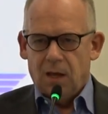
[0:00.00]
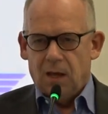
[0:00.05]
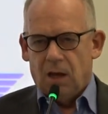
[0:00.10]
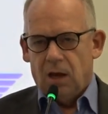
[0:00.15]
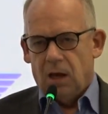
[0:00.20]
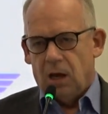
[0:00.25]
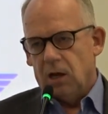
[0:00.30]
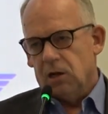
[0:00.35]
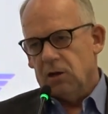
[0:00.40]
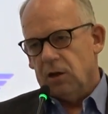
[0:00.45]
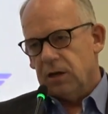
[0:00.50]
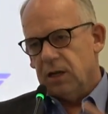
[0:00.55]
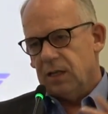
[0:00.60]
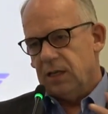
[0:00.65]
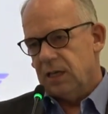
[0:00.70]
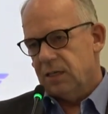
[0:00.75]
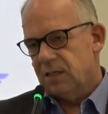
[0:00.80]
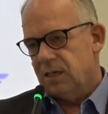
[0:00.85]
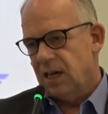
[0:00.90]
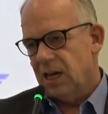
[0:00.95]
a lot of
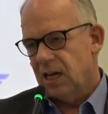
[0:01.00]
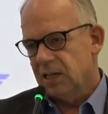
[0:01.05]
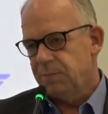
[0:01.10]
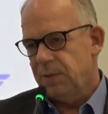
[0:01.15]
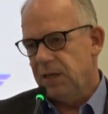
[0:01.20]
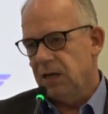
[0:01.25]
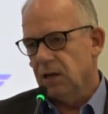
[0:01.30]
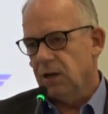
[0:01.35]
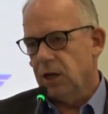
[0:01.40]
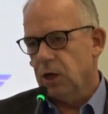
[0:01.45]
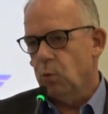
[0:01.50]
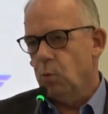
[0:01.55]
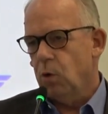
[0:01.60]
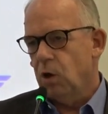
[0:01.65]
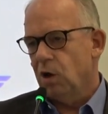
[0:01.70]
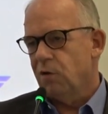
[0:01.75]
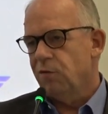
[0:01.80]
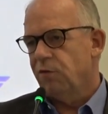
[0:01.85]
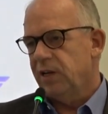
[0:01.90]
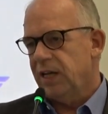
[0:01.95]
this has been a lot of work
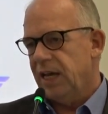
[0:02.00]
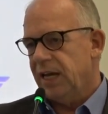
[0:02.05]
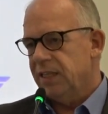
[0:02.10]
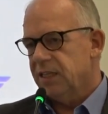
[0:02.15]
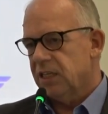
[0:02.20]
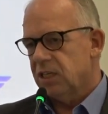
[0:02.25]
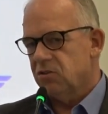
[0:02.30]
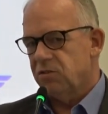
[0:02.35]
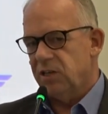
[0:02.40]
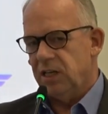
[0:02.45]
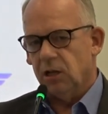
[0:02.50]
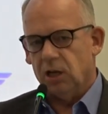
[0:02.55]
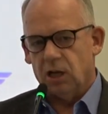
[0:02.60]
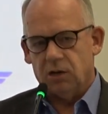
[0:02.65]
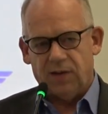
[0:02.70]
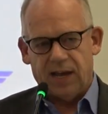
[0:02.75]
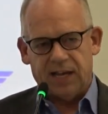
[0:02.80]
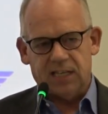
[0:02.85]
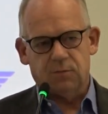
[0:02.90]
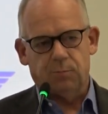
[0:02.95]
for the industry. A lot of
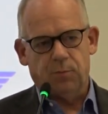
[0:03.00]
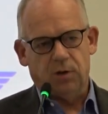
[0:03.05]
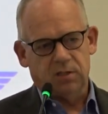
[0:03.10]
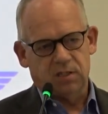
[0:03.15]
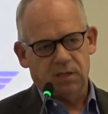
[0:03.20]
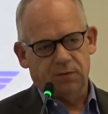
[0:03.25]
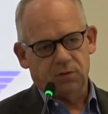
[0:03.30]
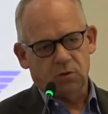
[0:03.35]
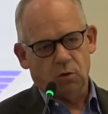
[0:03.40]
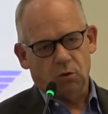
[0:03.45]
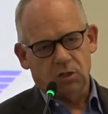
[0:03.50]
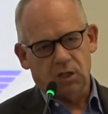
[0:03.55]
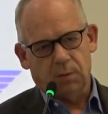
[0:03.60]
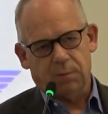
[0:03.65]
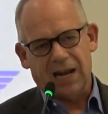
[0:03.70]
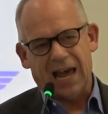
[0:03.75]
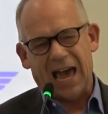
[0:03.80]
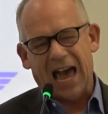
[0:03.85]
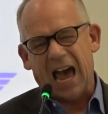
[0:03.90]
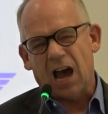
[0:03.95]
experts have talked about
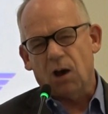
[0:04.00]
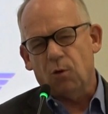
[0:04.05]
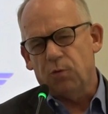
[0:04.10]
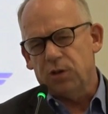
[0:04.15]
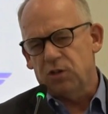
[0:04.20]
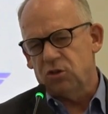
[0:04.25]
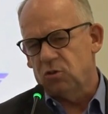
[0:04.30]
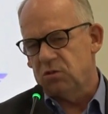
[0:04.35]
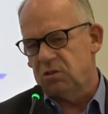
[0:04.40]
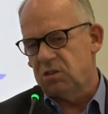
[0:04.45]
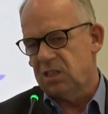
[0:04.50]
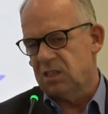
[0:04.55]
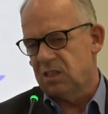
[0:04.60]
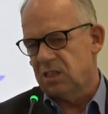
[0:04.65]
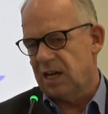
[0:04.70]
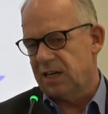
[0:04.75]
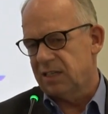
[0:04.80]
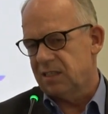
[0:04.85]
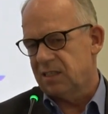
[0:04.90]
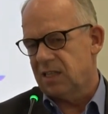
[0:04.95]
how we should
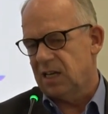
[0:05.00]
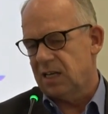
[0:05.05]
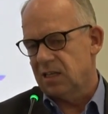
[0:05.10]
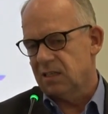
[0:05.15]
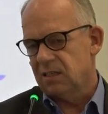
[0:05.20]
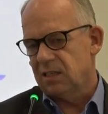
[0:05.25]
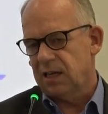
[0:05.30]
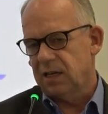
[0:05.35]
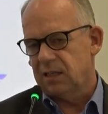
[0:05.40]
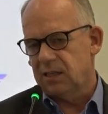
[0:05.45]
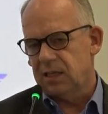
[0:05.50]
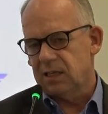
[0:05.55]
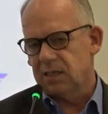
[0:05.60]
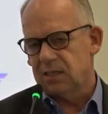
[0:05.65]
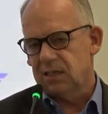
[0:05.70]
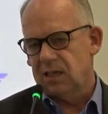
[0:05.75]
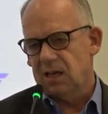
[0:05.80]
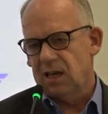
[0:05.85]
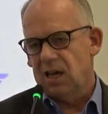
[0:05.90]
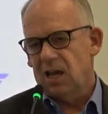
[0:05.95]
design standards like
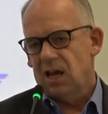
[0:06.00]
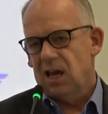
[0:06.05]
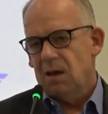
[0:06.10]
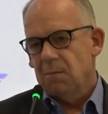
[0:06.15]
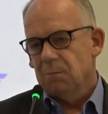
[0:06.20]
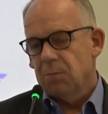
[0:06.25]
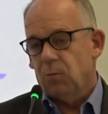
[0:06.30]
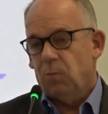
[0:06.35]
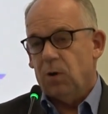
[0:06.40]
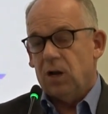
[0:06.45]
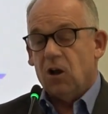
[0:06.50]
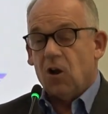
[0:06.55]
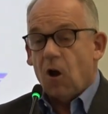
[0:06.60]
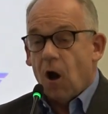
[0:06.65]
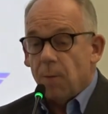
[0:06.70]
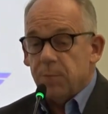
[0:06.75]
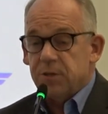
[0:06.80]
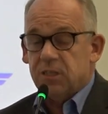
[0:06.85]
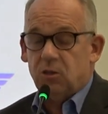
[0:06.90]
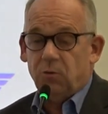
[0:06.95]
this. But when it
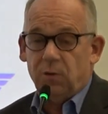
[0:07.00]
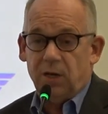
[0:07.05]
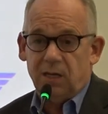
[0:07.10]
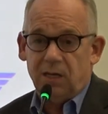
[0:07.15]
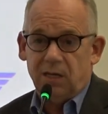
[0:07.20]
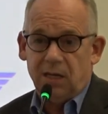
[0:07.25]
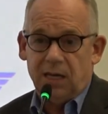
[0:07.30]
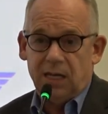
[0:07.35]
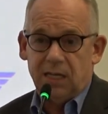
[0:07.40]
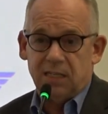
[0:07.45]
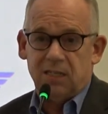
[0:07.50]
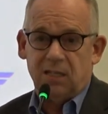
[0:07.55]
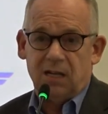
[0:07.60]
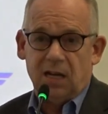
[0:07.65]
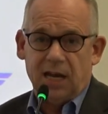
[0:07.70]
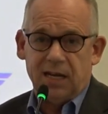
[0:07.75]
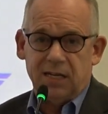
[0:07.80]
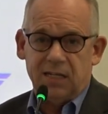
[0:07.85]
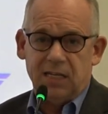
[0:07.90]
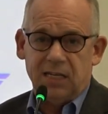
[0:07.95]
comes to it, it is an
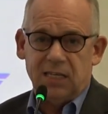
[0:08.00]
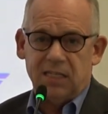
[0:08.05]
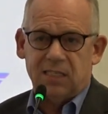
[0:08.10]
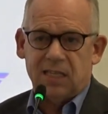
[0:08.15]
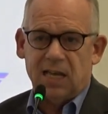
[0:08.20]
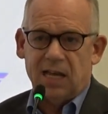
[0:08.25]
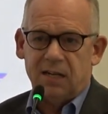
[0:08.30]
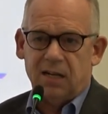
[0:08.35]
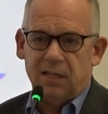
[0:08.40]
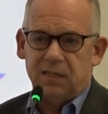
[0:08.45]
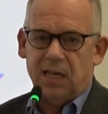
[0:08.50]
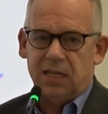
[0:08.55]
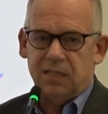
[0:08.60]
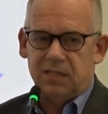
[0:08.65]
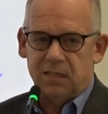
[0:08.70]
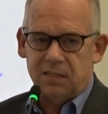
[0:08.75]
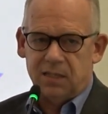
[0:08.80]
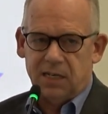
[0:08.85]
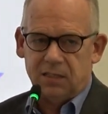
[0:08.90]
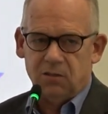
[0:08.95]
IT standard, it's a
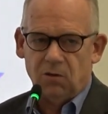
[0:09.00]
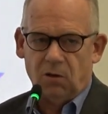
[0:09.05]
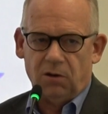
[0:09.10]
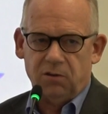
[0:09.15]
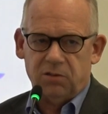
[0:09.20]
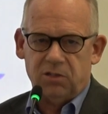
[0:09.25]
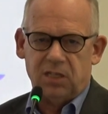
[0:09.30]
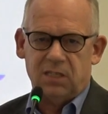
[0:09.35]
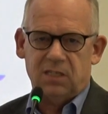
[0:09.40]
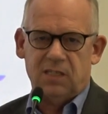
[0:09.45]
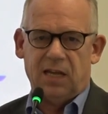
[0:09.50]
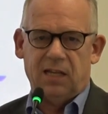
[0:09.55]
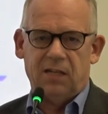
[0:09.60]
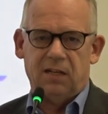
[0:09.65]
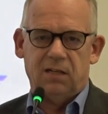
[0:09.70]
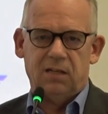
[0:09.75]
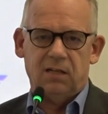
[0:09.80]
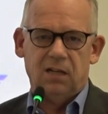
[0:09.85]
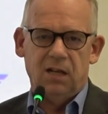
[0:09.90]
technology standard.